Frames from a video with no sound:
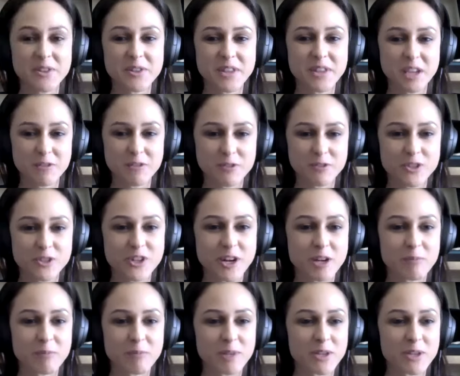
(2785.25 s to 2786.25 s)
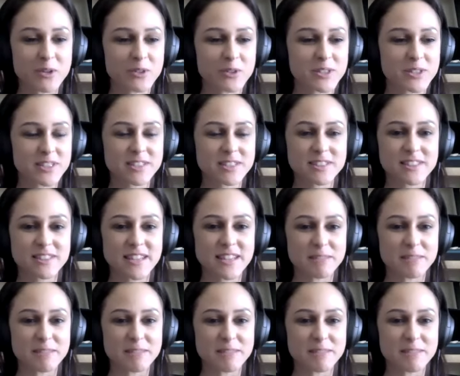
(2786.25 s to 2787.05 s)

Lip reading: And thank you for sharing me your little